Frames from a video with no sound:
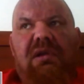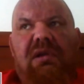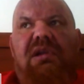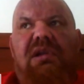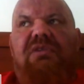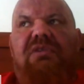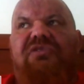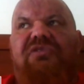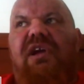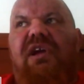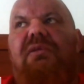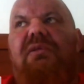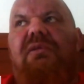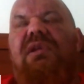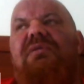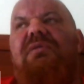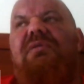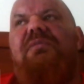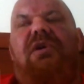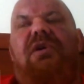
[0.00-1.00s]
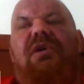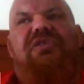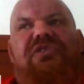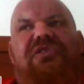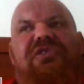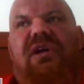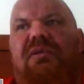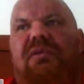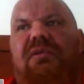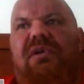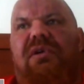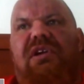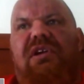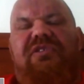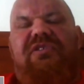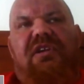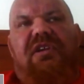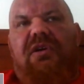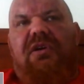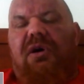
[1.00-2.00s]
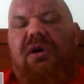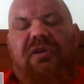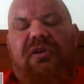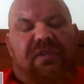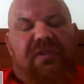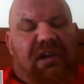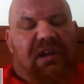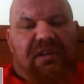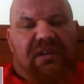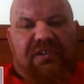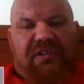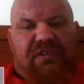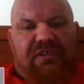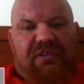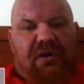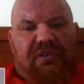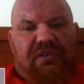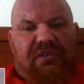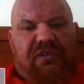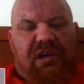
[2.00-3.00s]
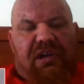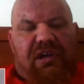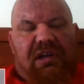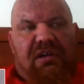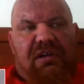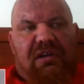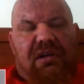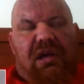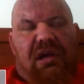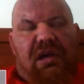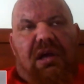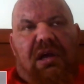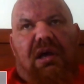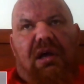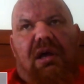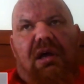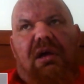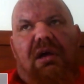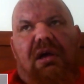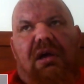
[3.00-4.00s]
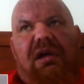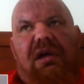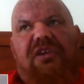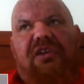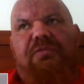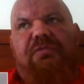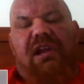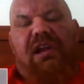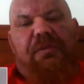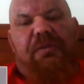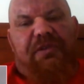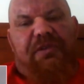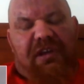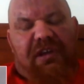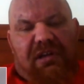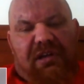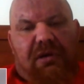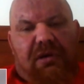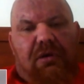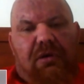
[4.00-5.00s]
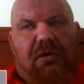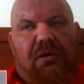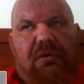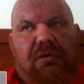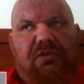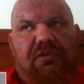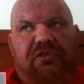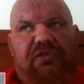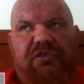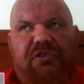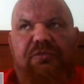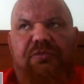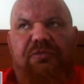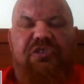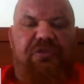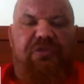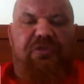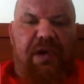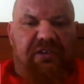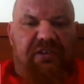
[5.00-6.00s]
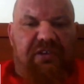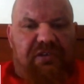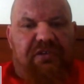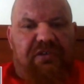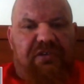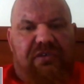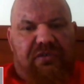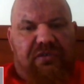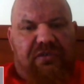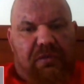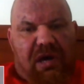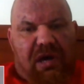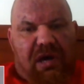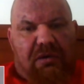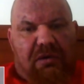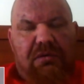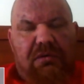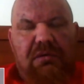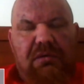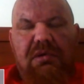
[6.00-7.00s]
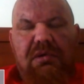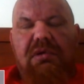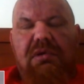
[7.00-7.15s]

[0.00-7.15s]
Now, generally with most steroids, they're not overly liver toxic. It's many, particularly orals, some suspensions as well.